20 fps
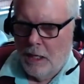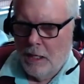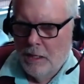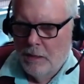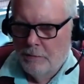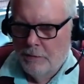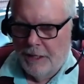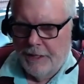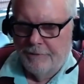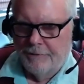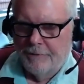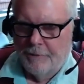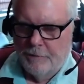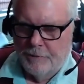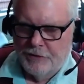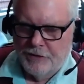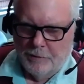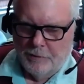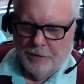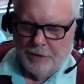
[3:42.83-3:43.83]
money from
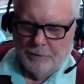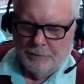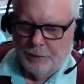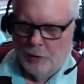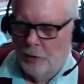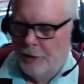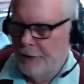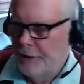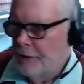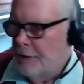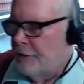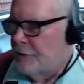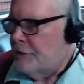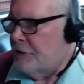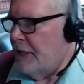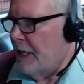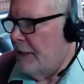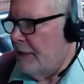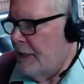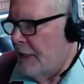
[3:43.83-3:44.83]
someone employed in another
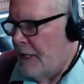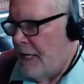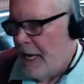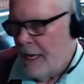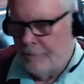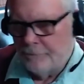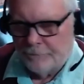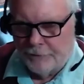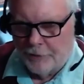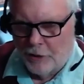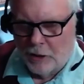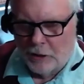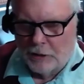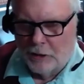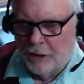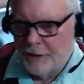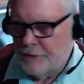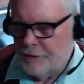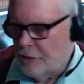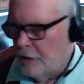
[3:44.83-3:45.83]
state. Doesn't happen for our
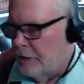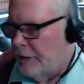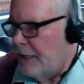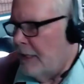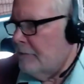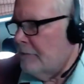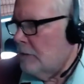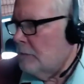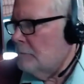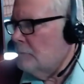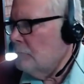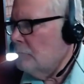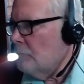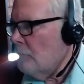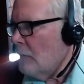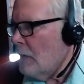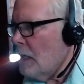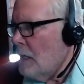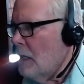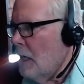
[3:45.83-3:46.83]
clients, hardly ever.
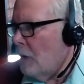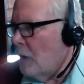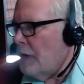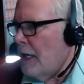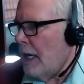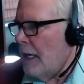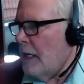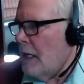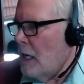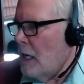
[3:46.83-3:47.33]
Okay.